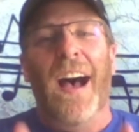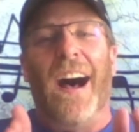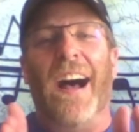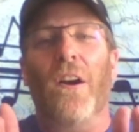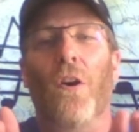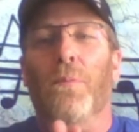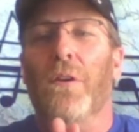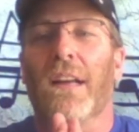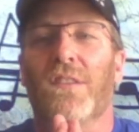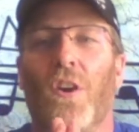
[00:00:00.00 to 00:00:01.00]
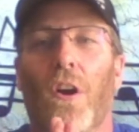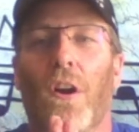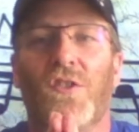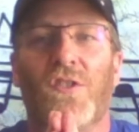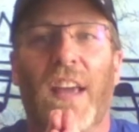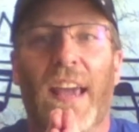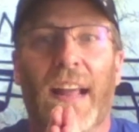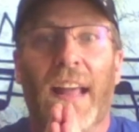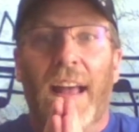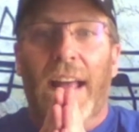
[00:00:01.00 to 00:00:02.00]
I hope you guys are
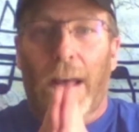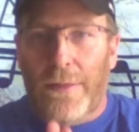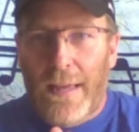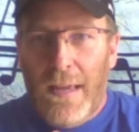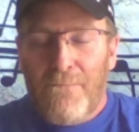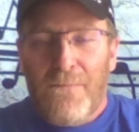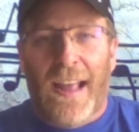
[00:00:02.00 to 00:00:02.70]
staying healthy